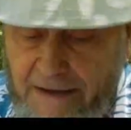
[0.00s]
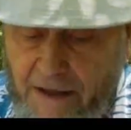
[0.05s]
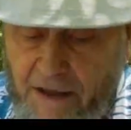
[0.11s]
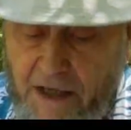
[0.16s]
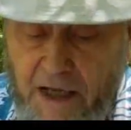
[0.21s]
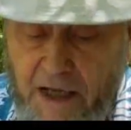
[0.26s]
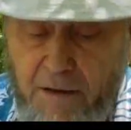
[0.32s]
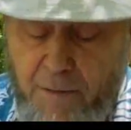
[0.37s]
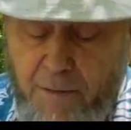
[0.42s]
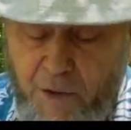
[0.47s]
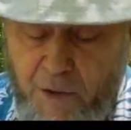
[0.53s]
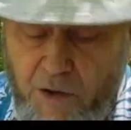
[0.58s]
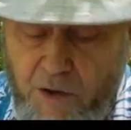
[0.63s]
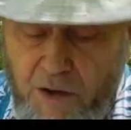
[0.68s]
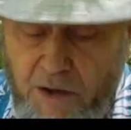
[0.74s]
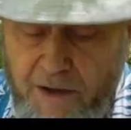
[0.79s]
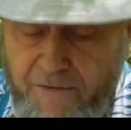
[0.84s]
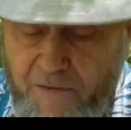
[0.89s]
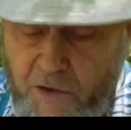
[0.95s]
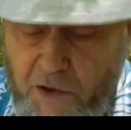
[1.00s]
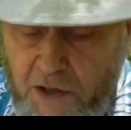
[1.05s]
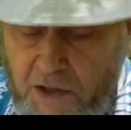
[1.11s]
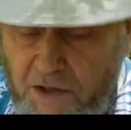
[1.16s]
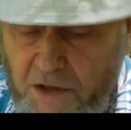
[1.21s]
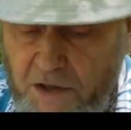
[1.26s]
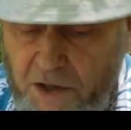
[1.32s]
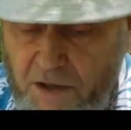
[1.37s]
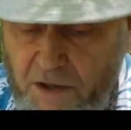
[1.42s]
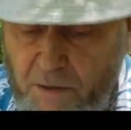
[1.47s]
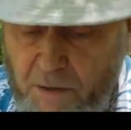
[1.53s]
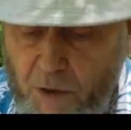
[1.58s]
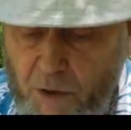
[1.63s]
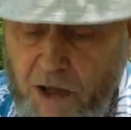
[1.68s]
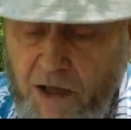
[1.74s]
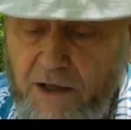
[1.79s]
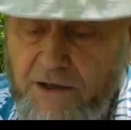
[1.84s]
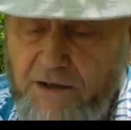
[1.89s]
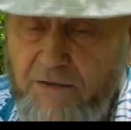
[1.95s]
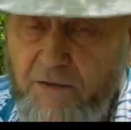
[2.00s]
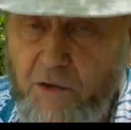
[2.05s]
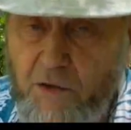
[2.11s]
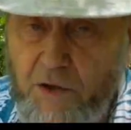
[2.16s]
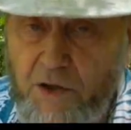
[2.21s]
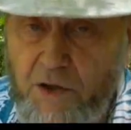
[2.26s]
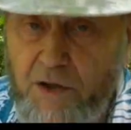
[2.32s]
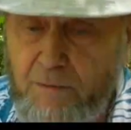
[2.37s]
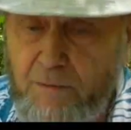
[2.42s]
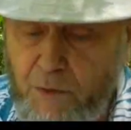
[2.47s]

and came upon enough thick cedar blocks for duck